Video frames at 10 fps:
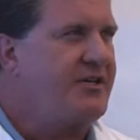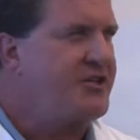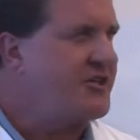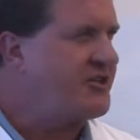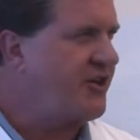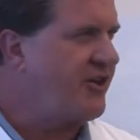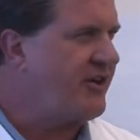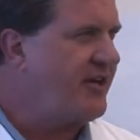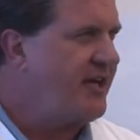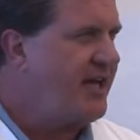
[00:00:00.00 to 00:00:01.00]
to
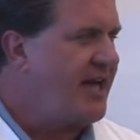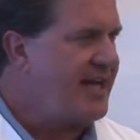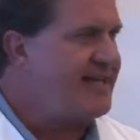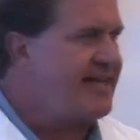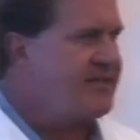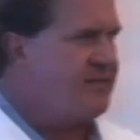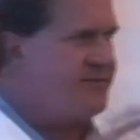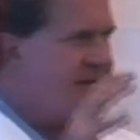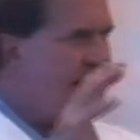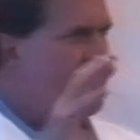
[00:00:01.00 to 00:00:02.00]
discern, and it takes some
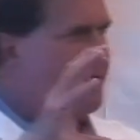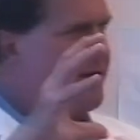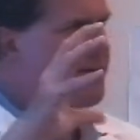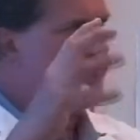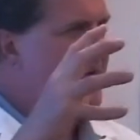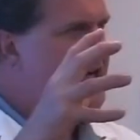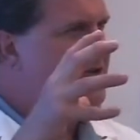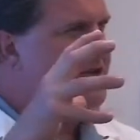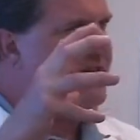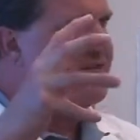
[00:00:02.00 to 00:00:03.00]
time to really
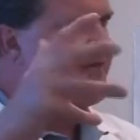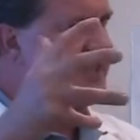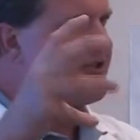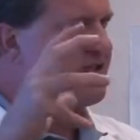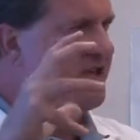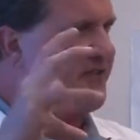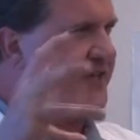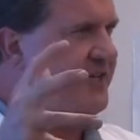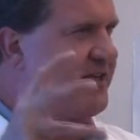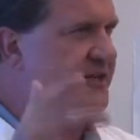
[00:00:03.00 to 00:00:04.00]
measure it to convince yourself that
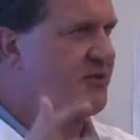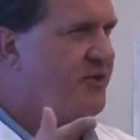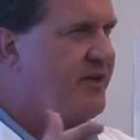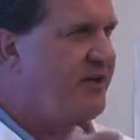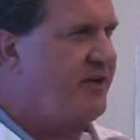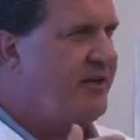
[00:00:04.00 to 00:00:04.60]
it's real.